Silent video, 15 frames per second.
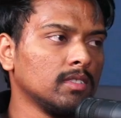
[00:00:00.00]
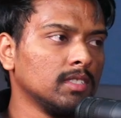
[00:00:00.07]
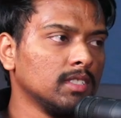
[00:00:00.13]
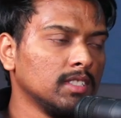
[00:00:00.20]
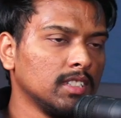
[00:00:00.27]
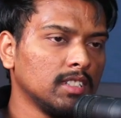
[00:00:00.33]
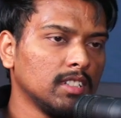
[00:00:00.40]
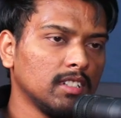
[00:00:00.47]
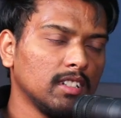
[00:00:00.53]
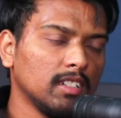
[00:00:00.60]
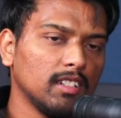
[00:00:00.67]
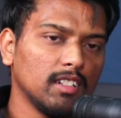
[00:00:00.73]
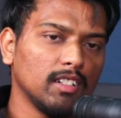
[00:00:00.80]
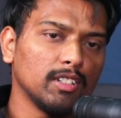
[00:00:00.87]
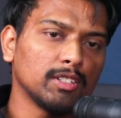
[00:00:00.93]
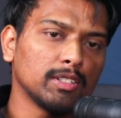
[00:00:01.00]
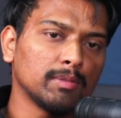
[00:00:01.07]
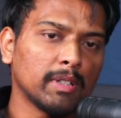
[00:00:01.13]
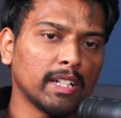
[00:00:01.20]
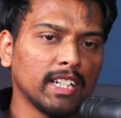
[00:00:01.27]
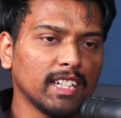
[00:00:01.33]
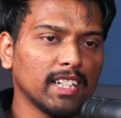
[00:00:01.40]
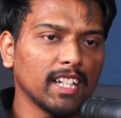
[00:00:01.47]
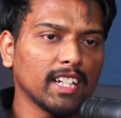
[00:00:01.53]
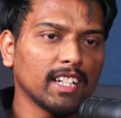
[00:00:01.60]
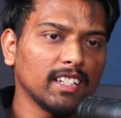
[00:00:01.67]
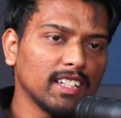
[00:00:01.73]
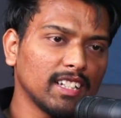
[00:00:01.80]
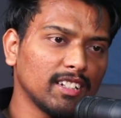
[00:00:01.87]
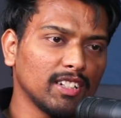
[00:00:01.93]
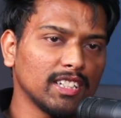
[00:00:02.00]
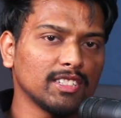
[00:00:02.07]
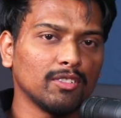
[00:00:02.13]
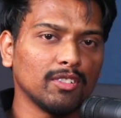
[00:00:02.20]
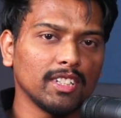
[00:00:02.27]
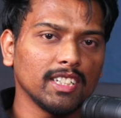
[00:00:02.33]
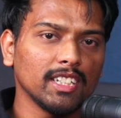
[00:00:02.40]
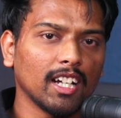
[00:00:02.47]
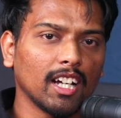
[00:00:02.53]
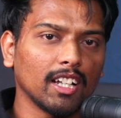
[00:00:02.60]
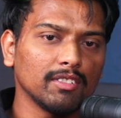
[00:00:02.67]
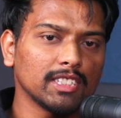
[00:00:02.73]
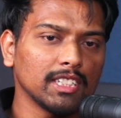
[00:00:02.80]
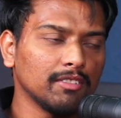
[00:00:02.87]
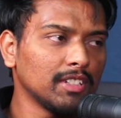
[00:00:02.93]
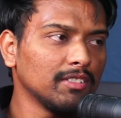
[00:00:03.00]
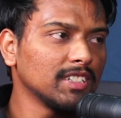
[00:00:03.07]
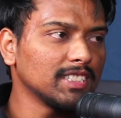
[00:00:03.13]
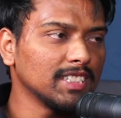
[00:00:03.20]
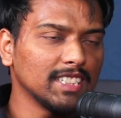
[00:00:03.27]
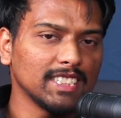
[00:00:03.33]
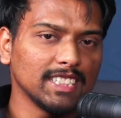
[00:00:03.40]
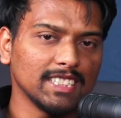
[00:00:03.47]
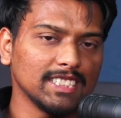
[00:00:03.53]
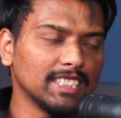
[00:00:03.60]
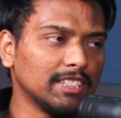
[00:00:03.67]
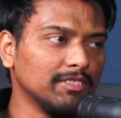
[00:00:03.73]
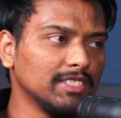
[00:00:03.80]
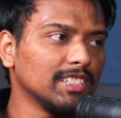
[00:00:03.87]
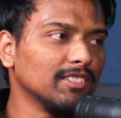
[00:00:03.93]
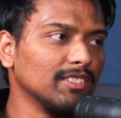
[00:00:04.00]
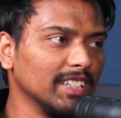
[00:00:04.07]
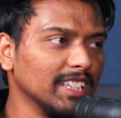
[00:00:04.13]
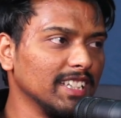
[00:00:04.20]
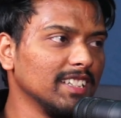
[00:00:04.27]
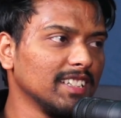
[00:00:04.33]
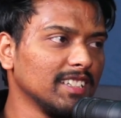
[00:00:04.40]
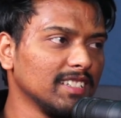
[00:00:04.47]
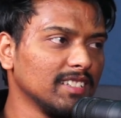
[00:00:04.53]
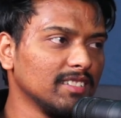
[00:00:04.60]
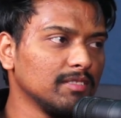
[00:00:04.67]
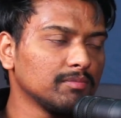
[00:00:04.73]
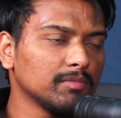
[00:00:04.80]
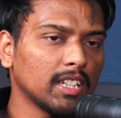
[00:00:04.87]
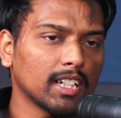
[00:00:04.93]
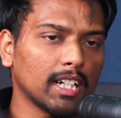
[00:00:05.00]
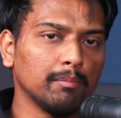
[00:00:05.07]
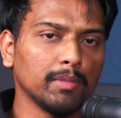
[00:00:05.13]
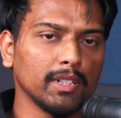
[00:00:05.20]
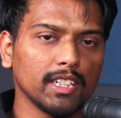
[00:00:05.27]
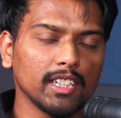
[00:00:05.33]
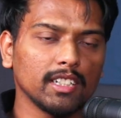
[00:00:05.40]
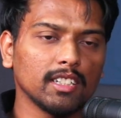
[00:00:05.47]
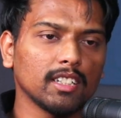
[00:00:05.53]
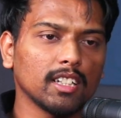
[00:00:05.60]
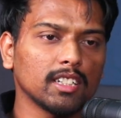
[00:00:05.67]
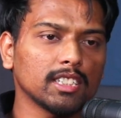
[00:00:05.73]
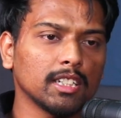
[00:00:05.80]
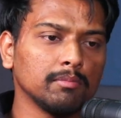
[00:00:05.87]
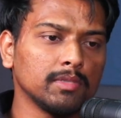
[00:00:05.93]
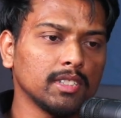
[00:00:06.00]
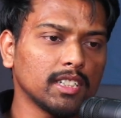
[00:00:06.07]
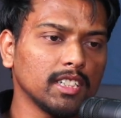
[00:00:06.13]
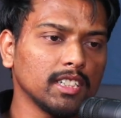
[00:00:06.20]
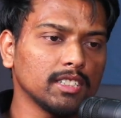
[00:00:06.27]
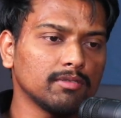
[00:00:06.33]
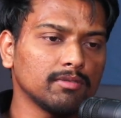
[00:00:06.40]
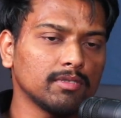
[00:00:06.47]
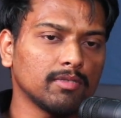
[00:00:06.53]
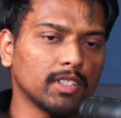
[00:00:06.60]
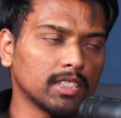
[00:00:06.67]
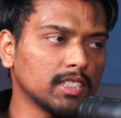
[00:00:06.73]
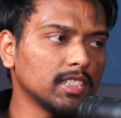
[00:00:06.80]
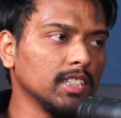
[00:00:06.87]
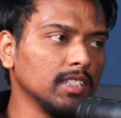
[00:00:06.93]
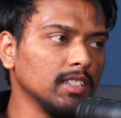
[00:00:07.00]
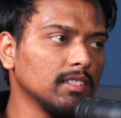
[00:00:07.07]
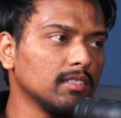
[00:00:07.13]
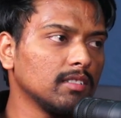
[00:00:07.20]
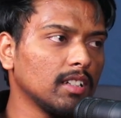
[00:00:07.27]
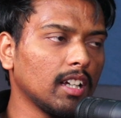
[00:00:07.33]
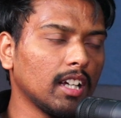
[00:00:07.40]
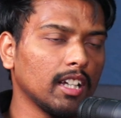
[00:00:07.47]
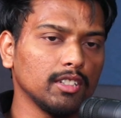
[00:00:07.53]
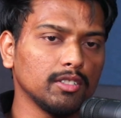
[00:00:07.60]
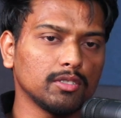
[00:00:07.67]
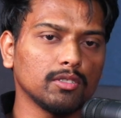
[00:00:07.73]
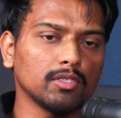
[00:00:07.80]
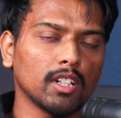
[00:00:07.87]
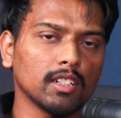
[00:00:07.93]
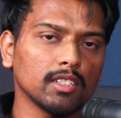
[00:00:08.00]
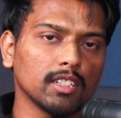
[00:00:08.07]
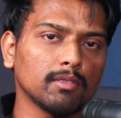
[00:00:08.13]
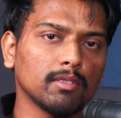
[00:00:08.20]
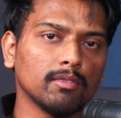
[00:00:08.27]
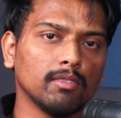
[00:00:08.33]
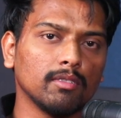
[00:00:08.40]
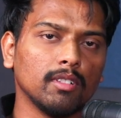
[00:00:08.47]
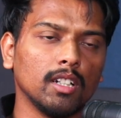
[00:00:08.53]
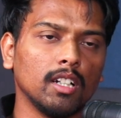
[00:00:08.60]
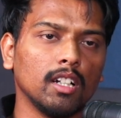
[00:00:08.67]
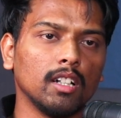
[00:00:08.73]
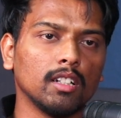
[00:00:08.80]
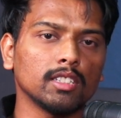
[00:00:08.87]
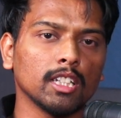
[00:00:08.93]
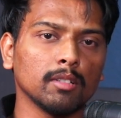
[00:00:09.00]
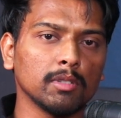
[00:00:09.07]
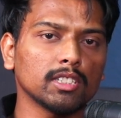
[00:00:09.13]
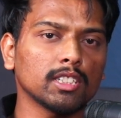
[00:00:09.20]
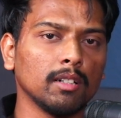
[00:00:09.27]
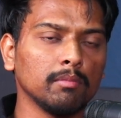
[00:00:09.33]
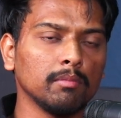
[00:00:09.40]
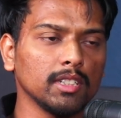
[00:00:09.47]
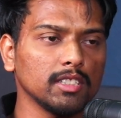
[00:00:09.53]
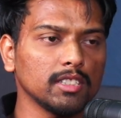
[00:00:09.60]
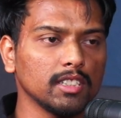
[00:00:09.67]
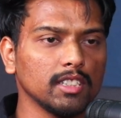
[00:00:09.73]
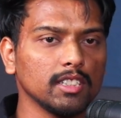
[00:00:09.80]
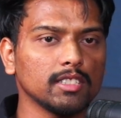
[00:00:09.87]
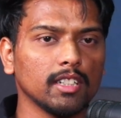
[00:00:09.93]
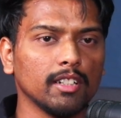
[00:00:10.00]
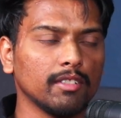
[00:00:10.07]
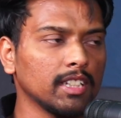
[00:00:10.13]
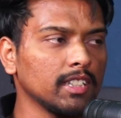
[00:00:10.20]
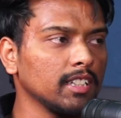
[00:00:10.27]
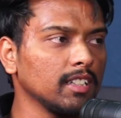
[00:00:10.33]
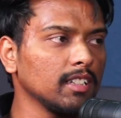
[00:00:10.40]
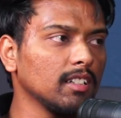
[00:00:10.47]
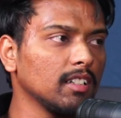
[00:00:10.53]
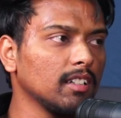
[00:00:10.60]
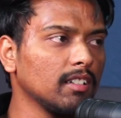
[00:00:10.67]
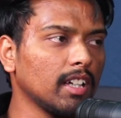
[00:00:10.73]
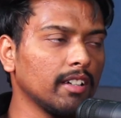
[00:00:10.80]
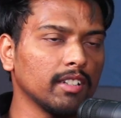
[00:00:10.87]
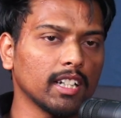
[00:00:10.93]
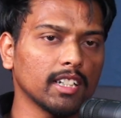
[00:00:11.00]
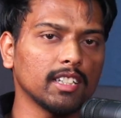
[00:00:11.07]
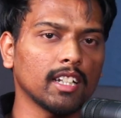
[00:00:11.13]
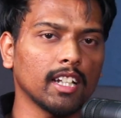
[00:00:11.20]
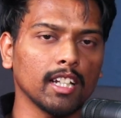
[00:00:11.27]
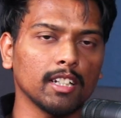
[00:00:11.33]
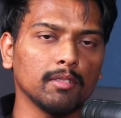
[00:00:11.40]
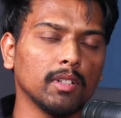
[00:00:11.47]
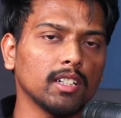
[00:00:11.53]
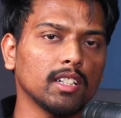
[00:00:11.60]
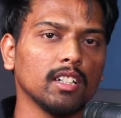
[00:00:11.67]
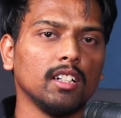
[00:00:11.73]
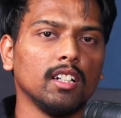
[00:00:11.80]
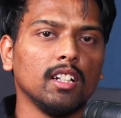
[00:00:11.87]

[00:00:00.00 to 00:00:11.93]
uh, main technique is only always everyone says it is revision only completing the subject is first thing i used to thought that uh, uh, syllabus completion is everything i will get the rank but